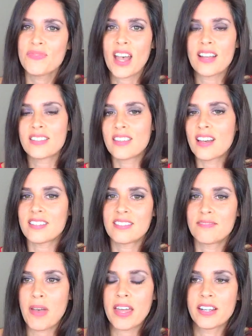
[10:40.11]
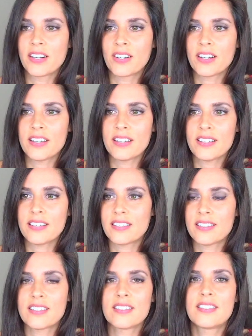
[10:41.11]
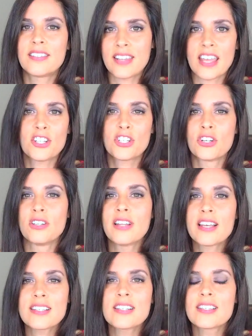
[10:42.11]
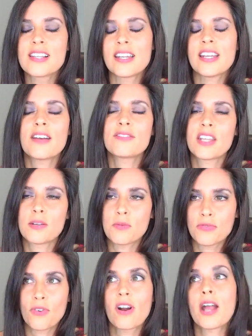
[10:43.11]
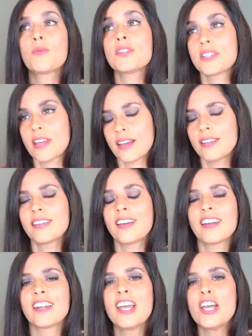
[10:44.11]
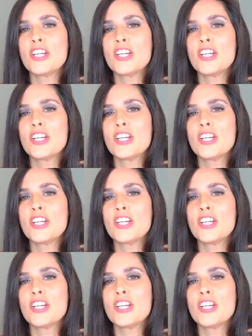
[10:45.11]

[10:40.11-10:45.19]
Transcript: that pedigree is sensational. Leslie's Lady, I've said it before, I will say it again.